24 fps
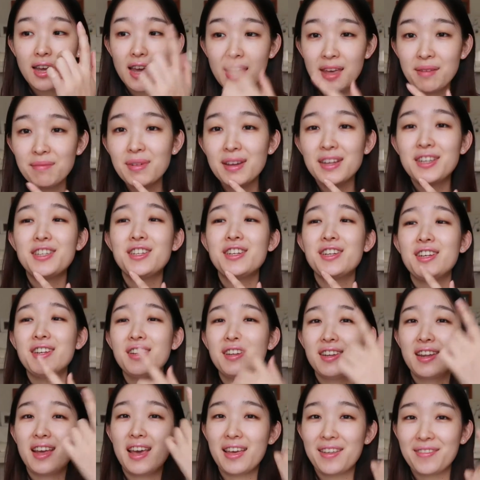and my
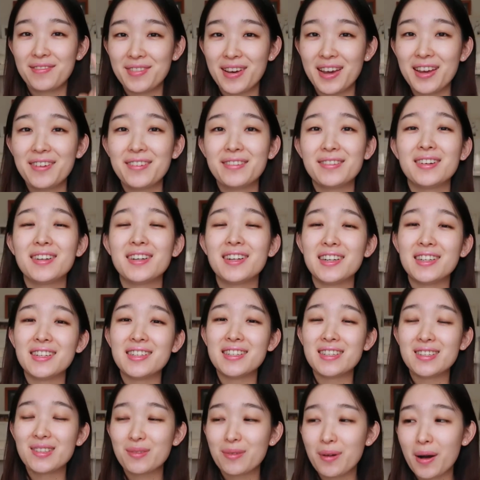chin and my forehead
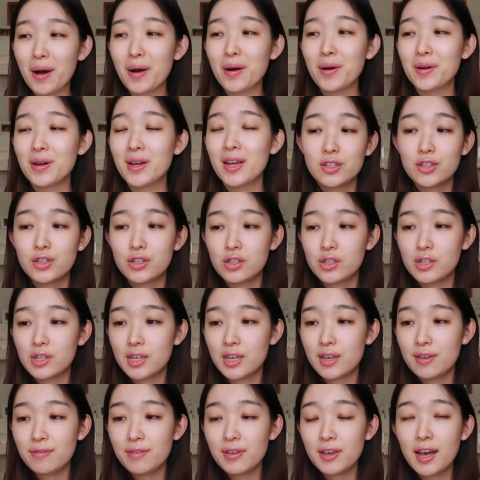as well. To
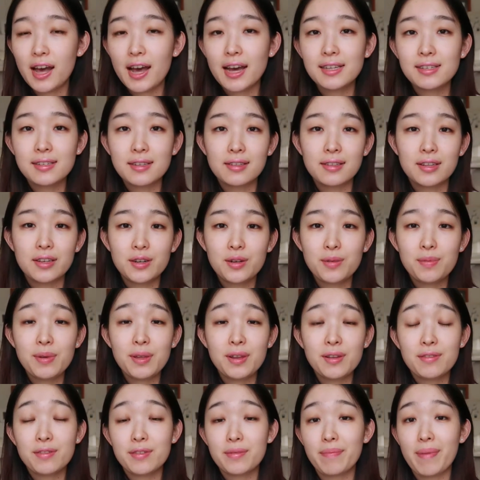give you guys a little
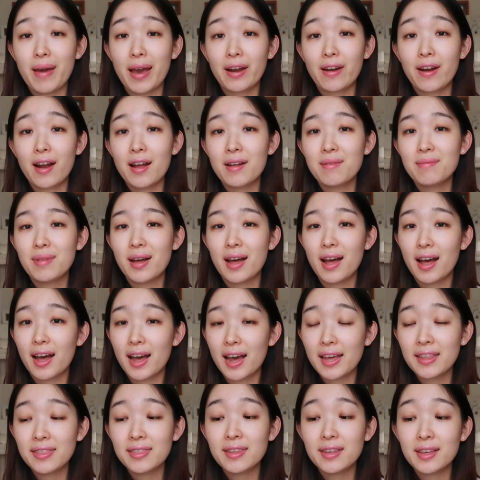bit of a background
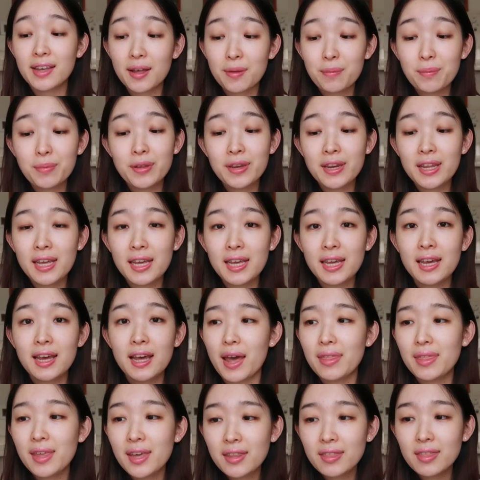behind the company,
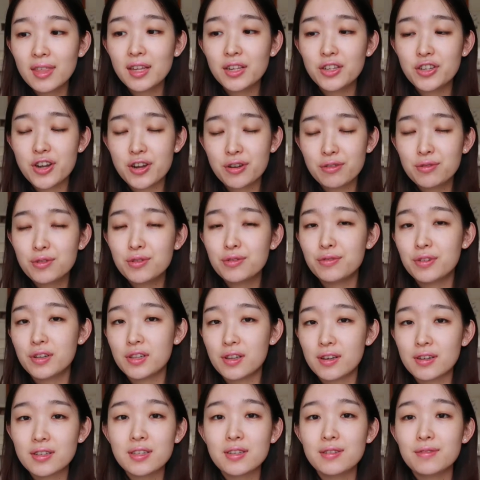I think the general
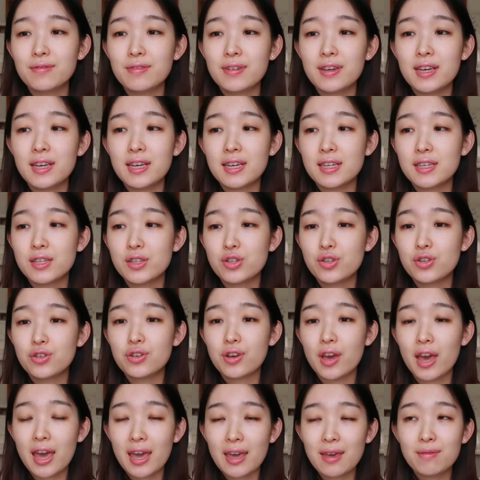philosophy is
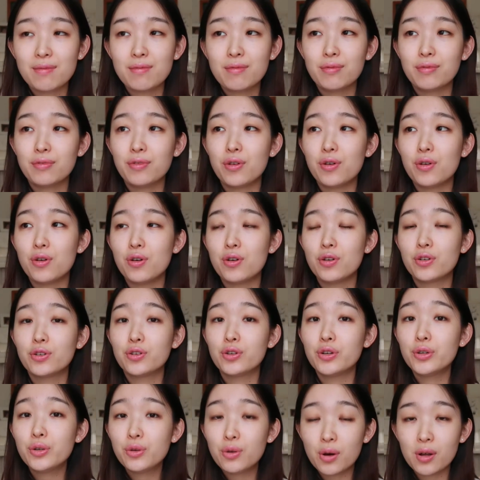to aim for
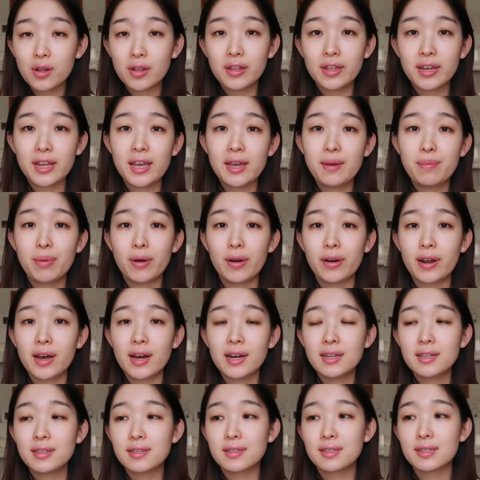good quality
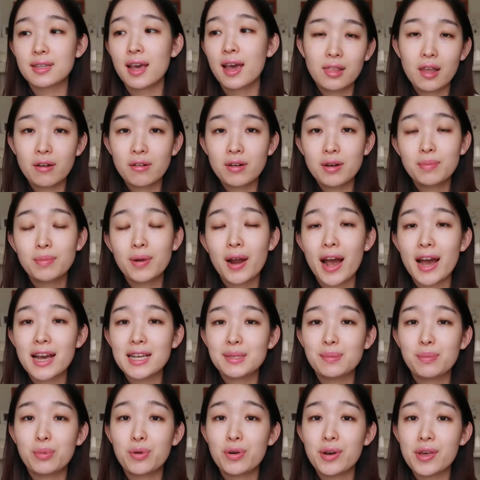products, lower
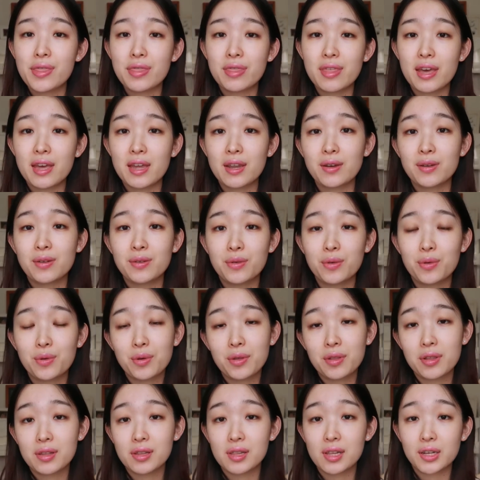price point than
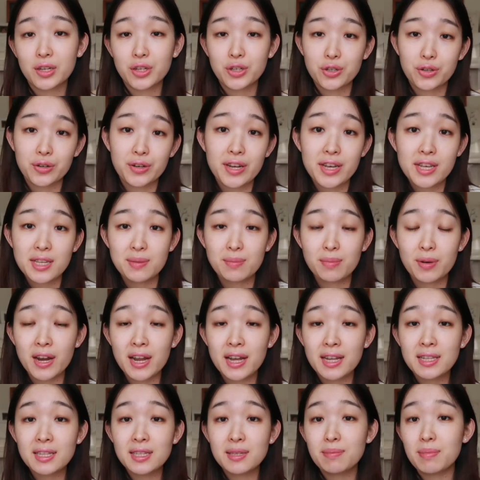all the luxurious
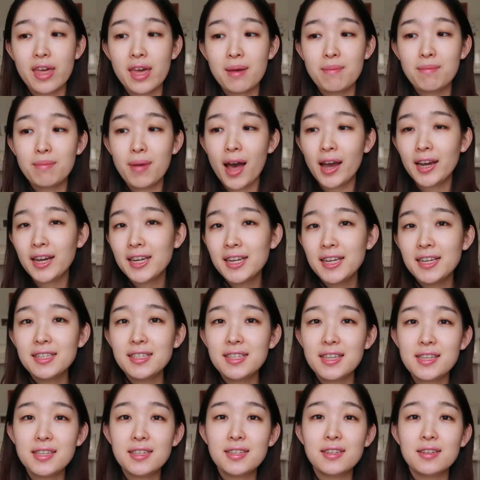brands. Their marketing
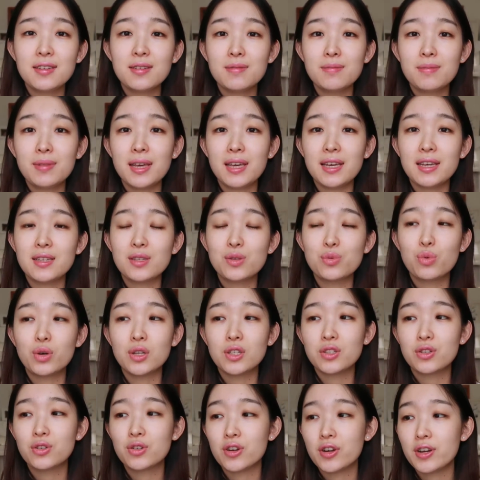system is
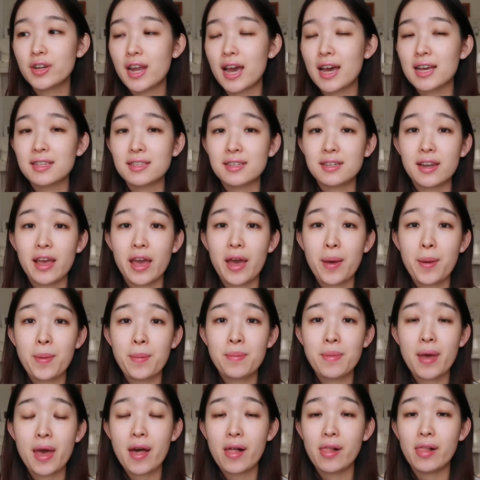what's known as an
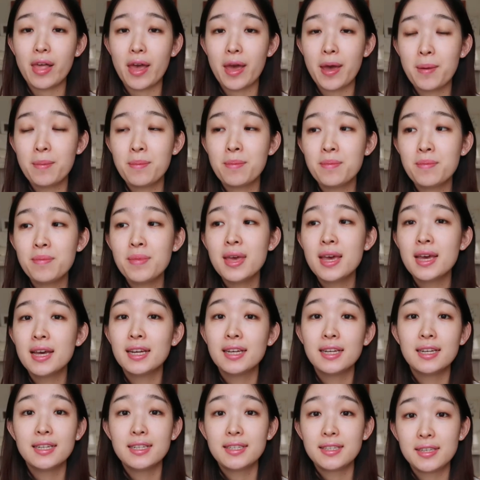MLM
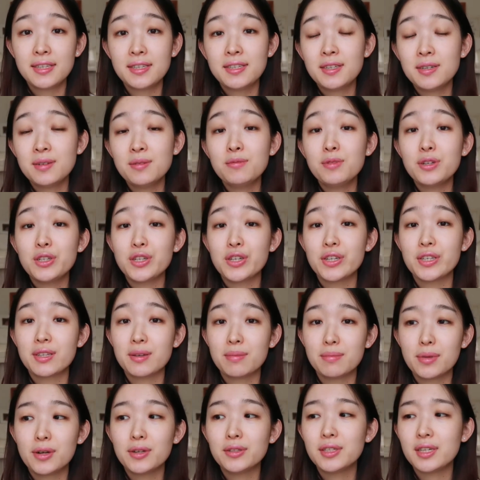system, which is
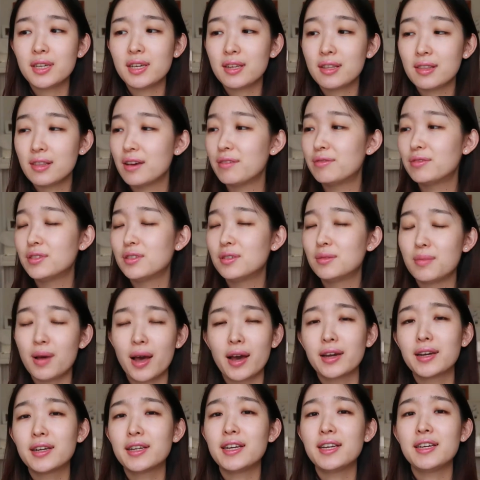a multi-level
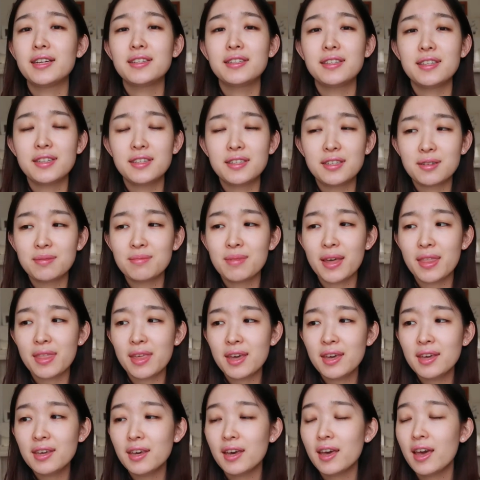marketing system. I
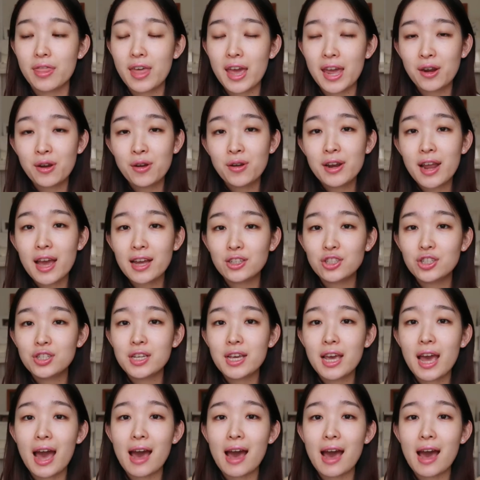think they don't actually